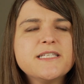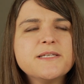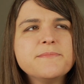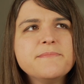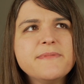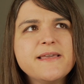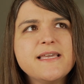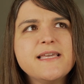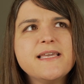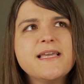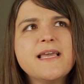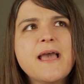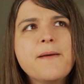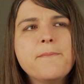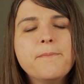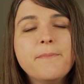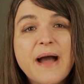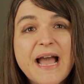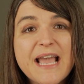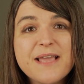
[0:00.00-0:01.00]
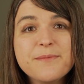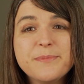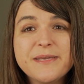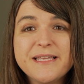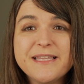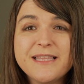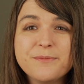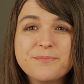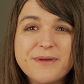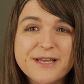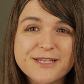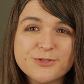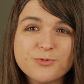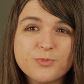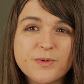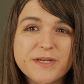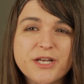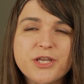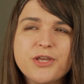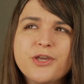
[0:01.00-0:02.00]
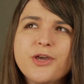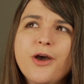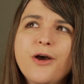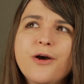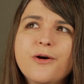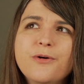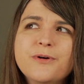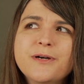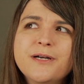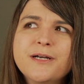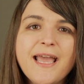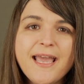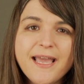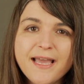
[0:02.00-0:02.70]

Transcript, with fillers: to me might be the best way to go.